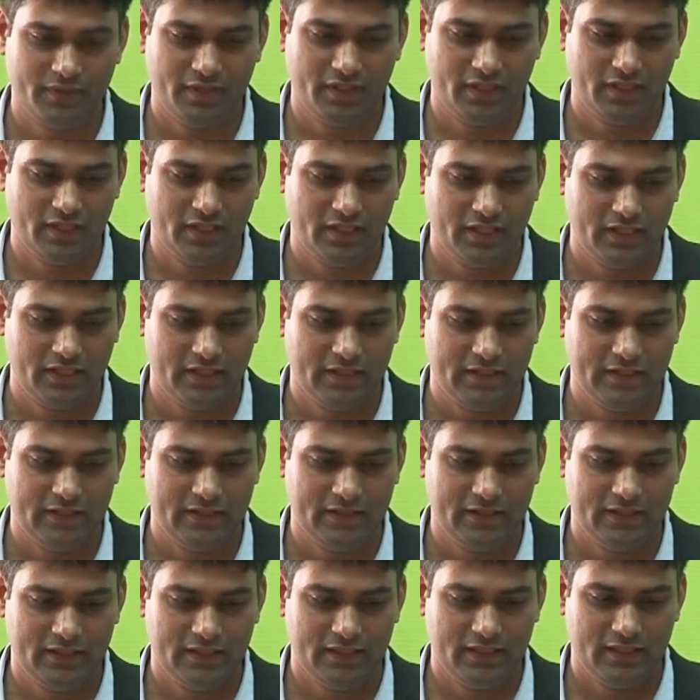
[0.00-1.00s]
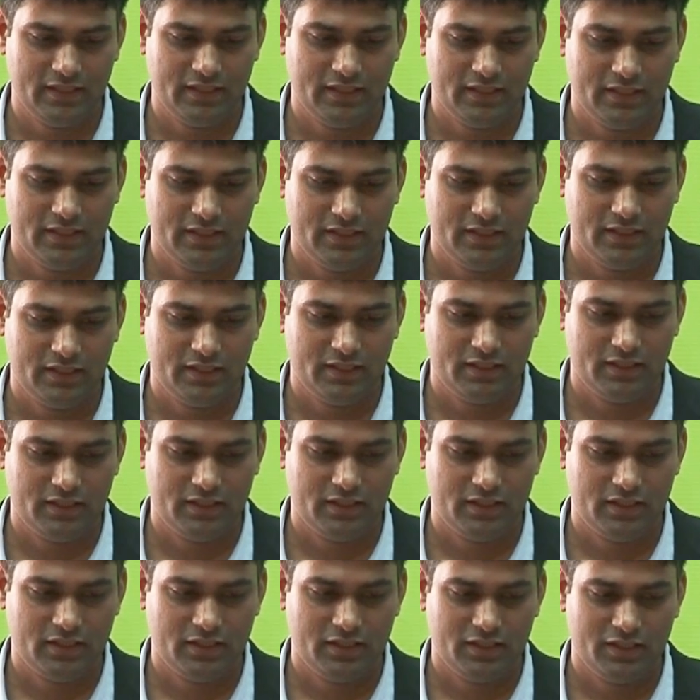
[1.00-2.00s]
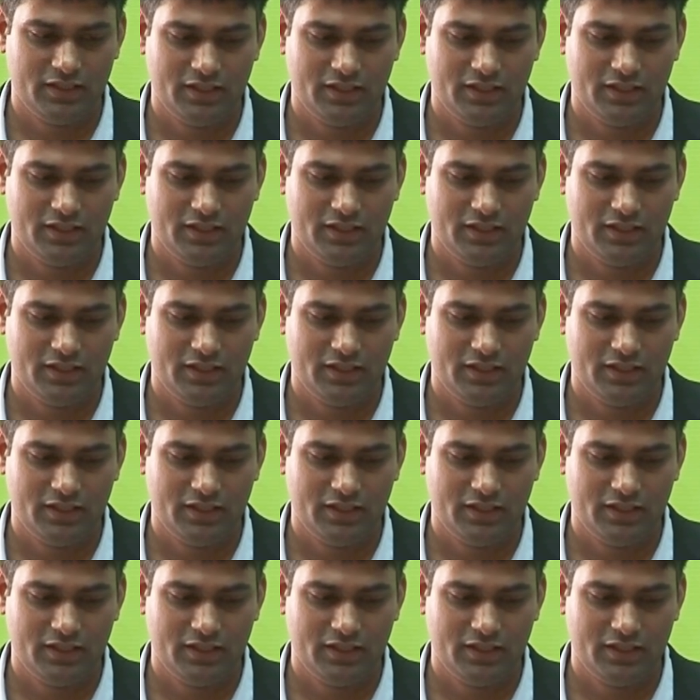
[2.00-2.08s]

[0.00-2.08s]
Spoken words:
Nobody speaks.